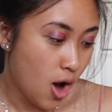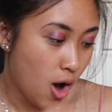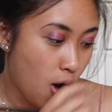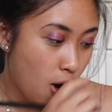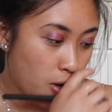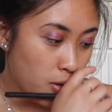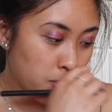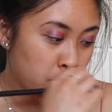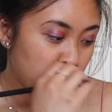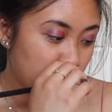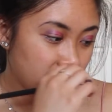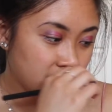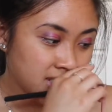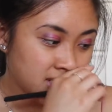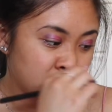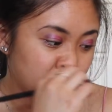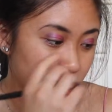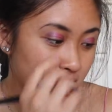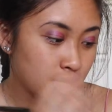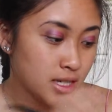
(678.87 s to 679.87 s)

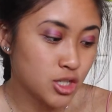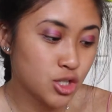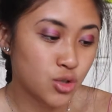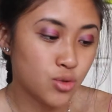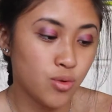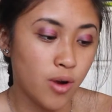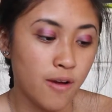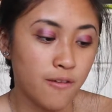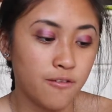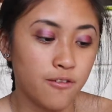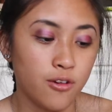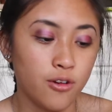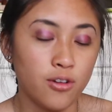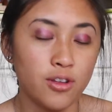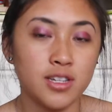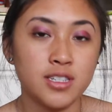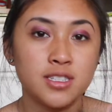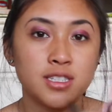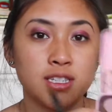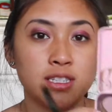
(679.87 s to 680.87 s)
Almond truffle
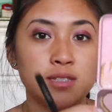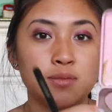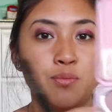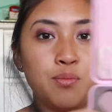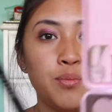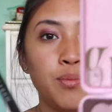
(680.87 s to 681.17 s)
is this